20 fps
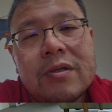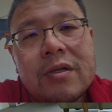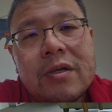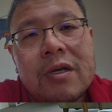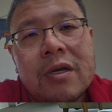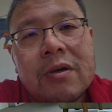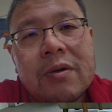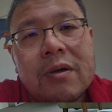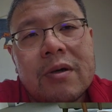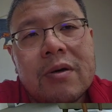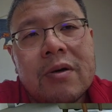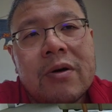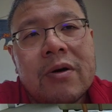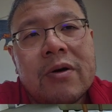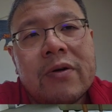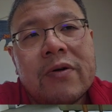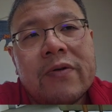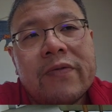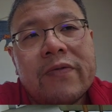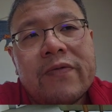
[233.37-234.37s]
gig
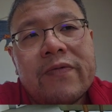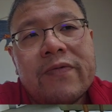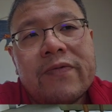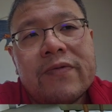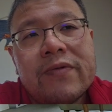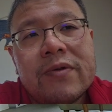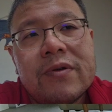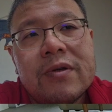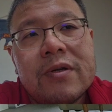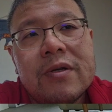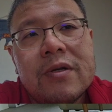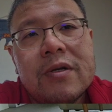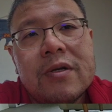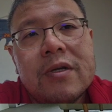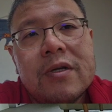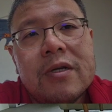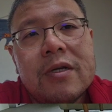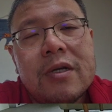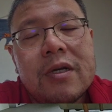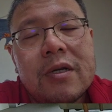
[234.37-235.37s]
of
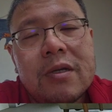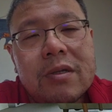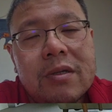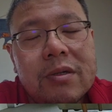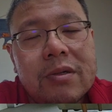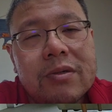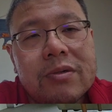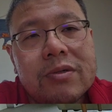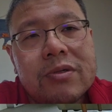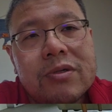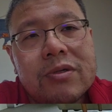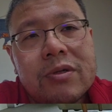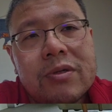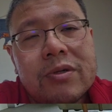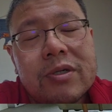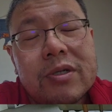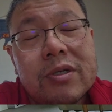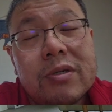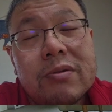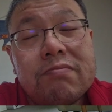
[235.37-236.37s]
internal
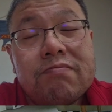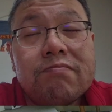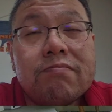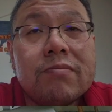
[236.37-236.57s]
storage.